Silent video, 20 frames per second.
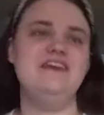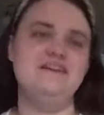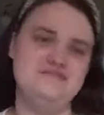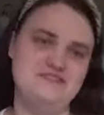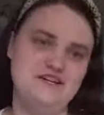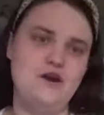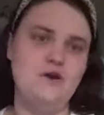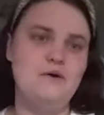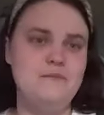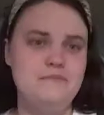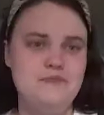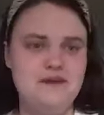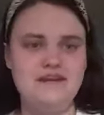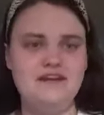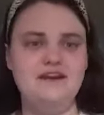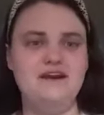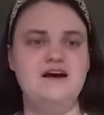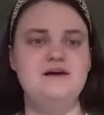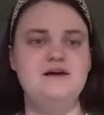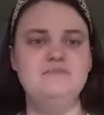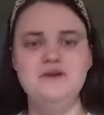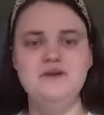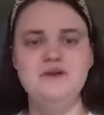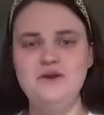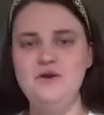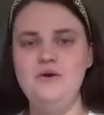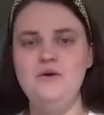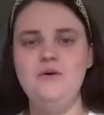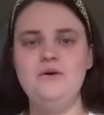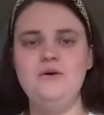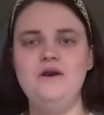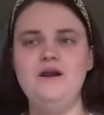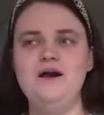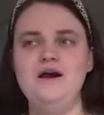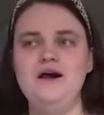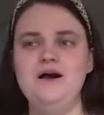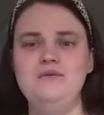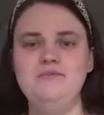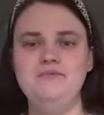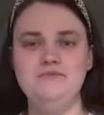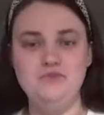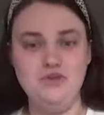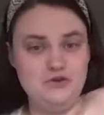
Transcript: and they have to go and pick it up or um